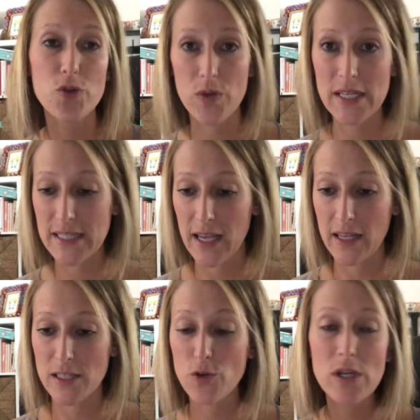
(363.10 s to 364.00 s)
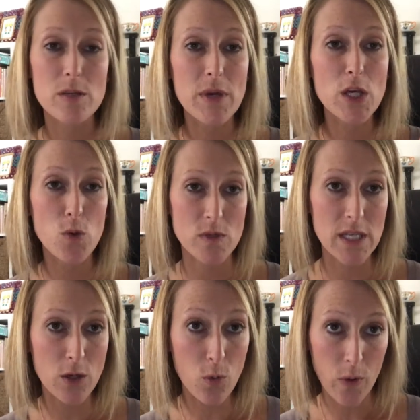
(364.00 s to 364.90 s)
do these things. You need to be
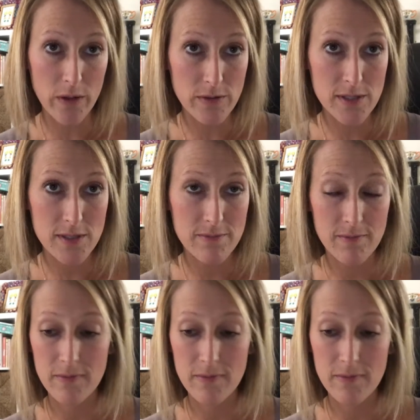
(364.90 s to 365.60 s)
using your oils.